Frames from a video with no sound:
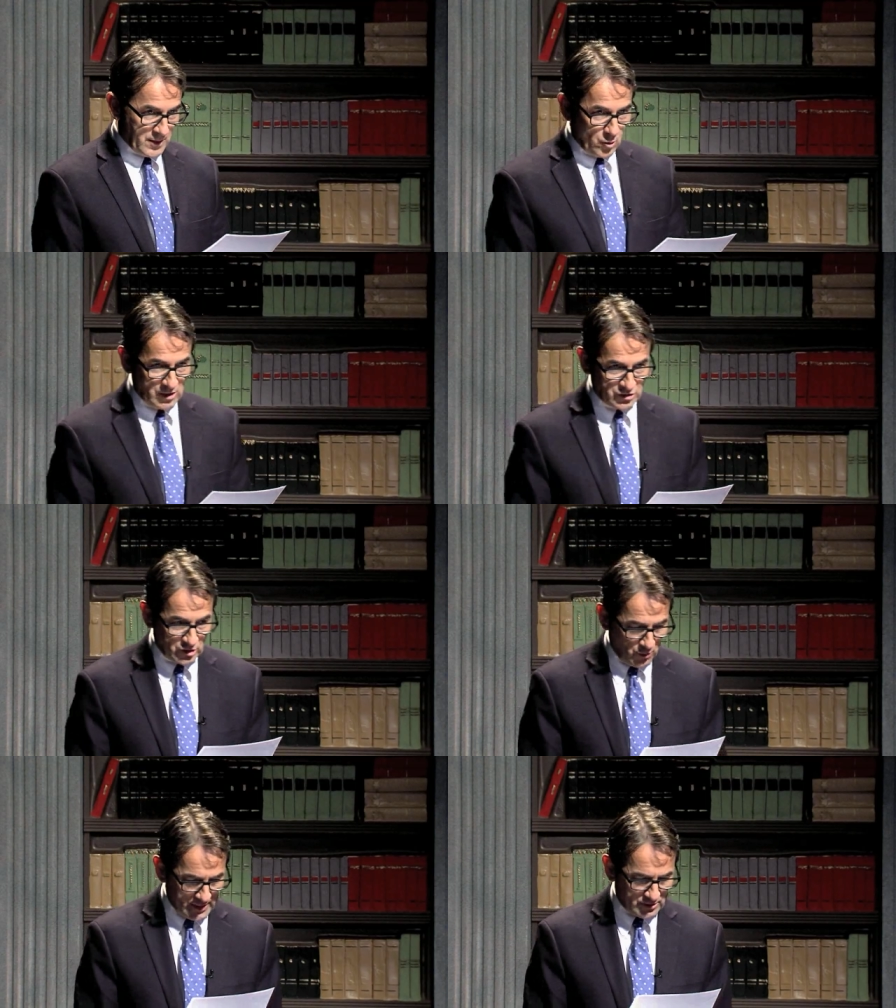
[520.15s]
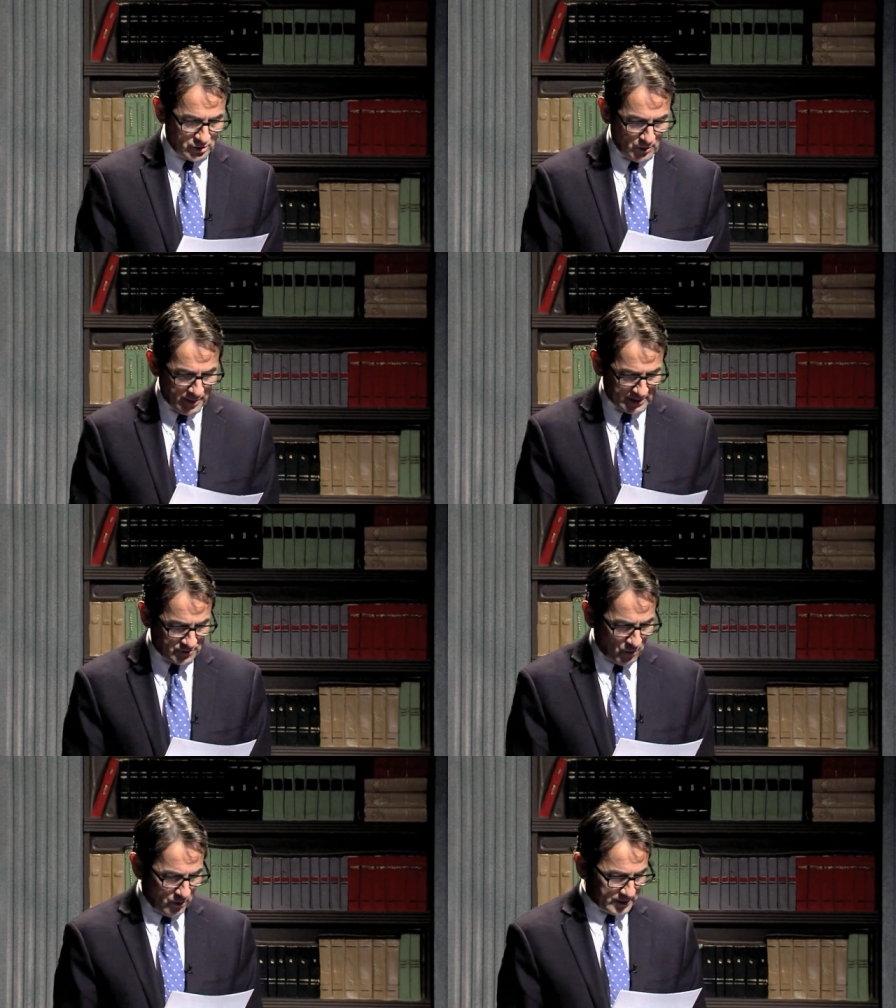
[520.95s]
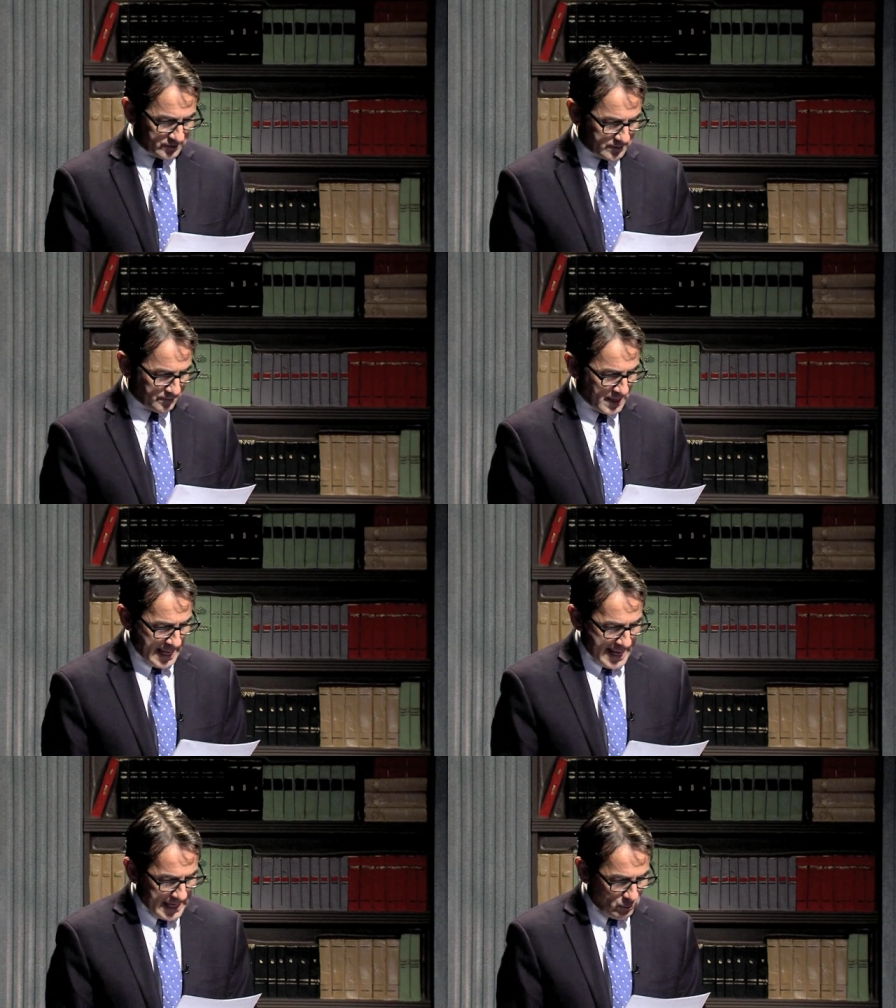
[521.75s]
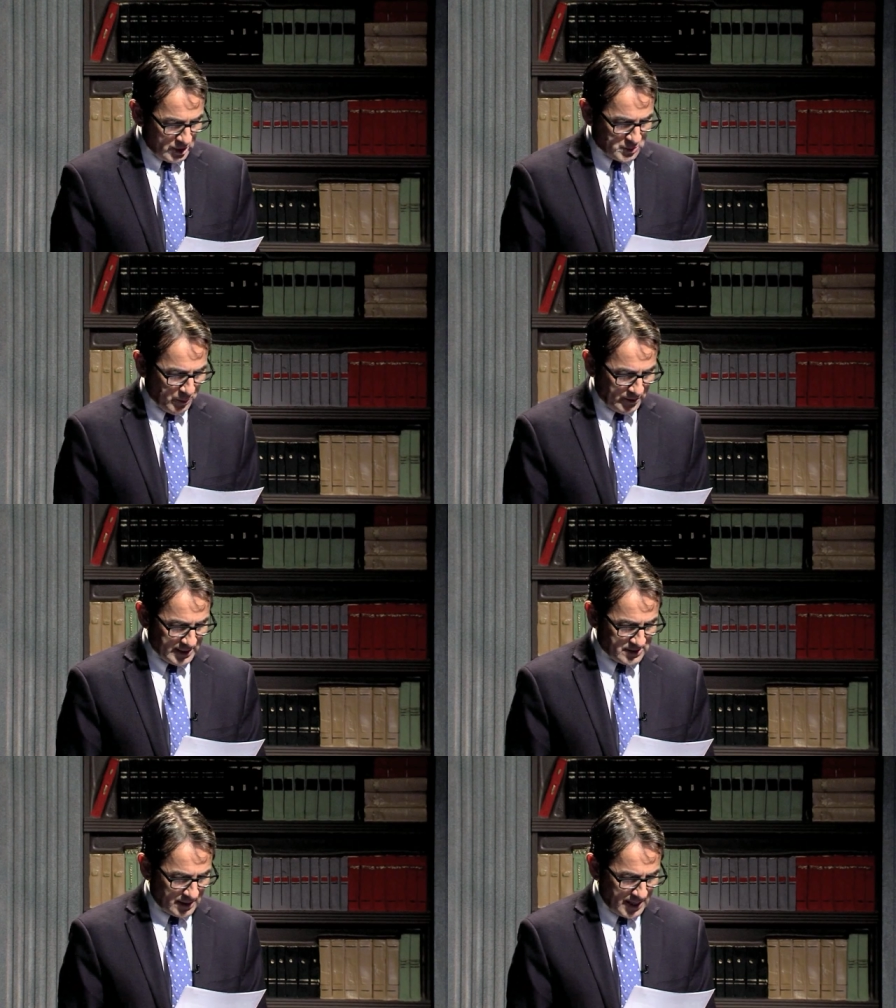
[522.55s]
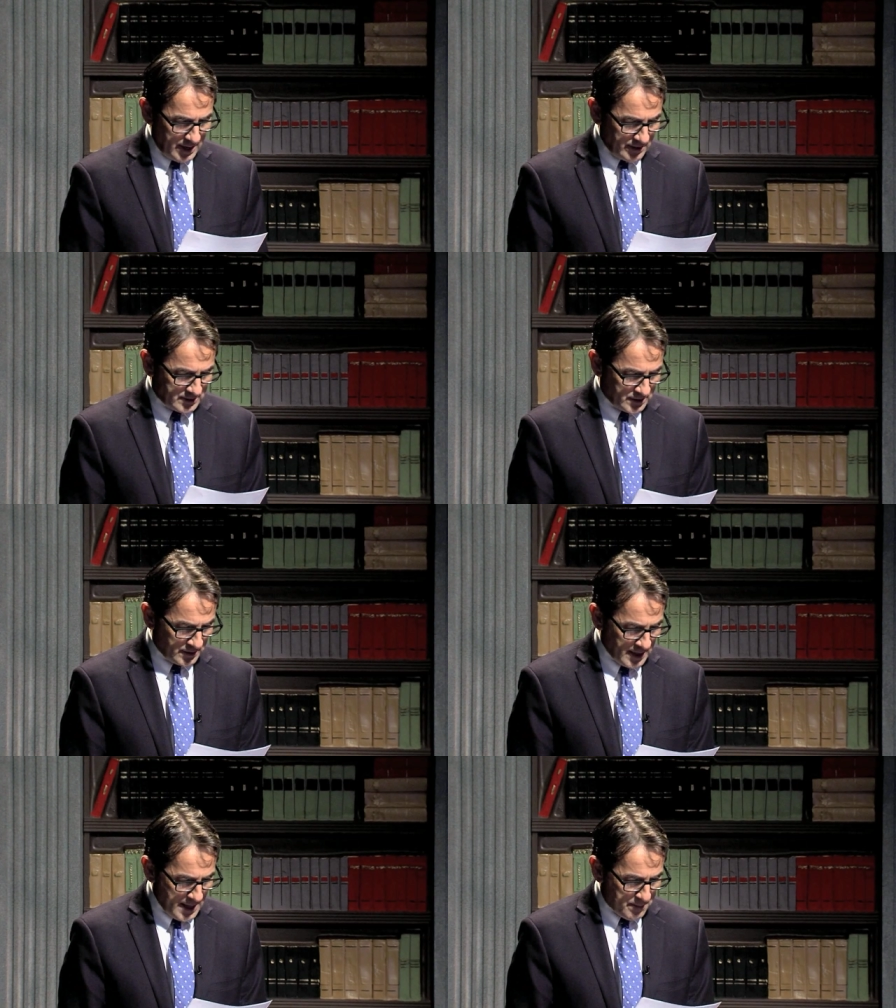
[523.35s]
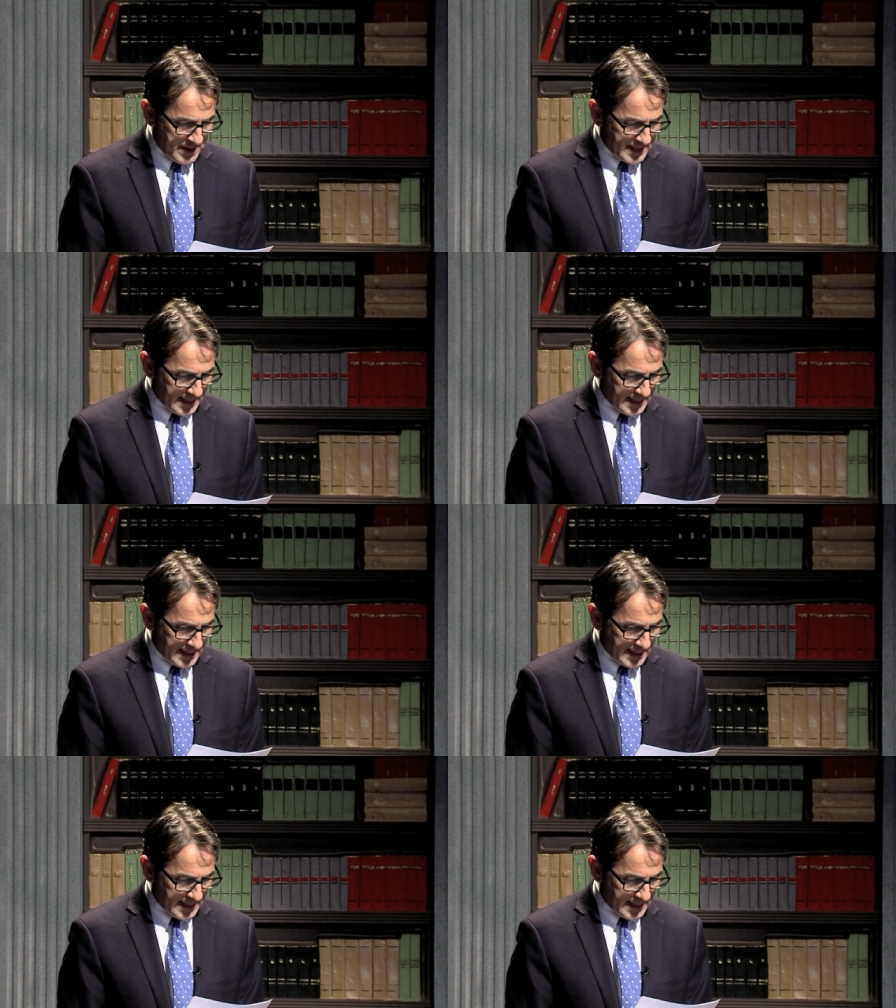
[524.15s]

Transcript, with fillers: Question 22, Binks Forest. In which book is a character being